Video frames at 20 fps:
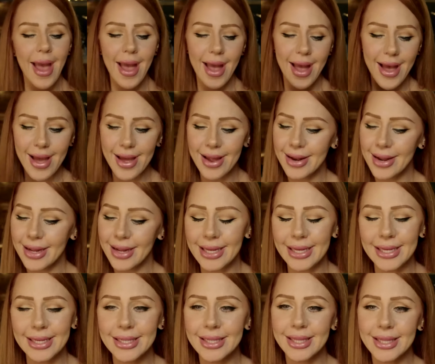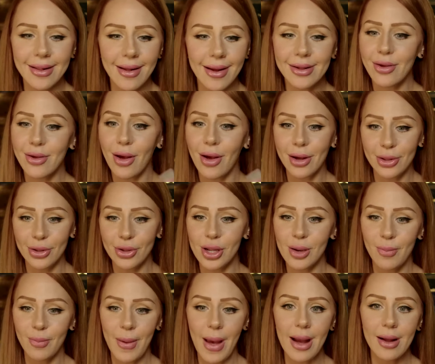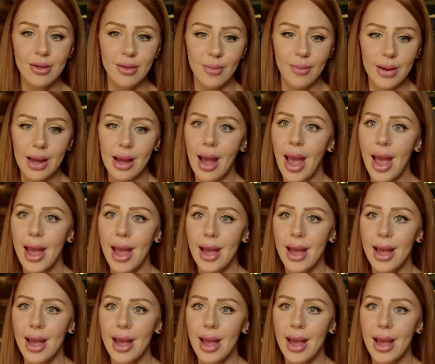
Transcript: And he's like talking shit back to me.